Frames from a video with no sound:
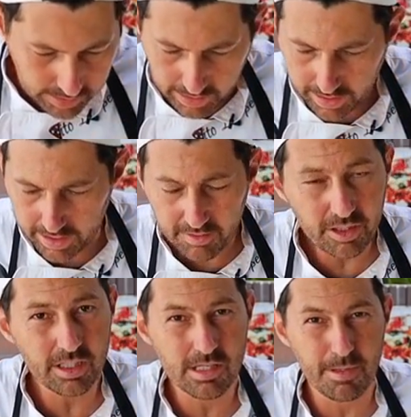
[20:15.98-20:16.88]
yeah
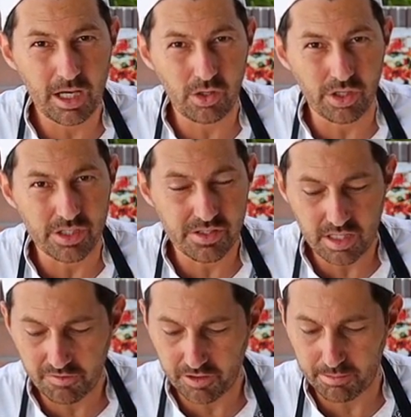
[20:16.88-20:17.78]
even the smell is
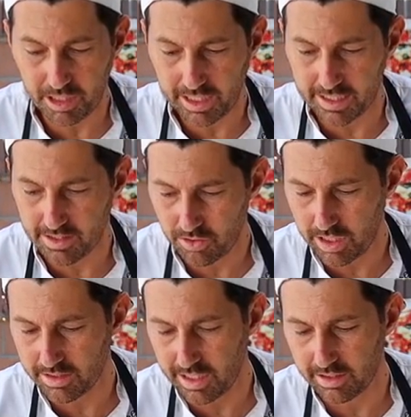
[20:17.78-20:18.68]
different because you
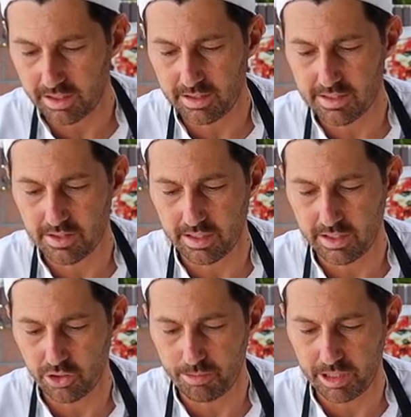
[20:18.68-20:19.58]
can tell that this is a
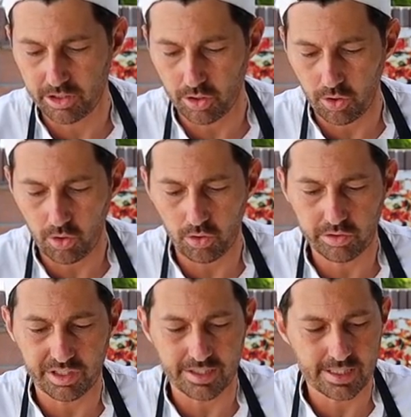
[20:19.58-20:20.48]
little bit
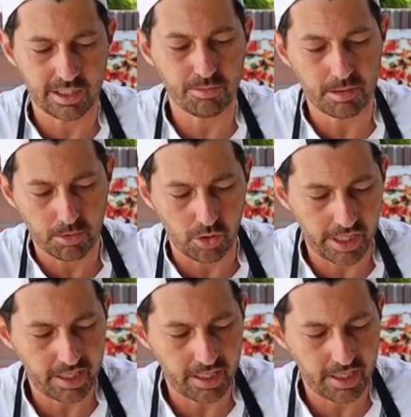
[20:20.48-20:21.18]
old it's a little bit more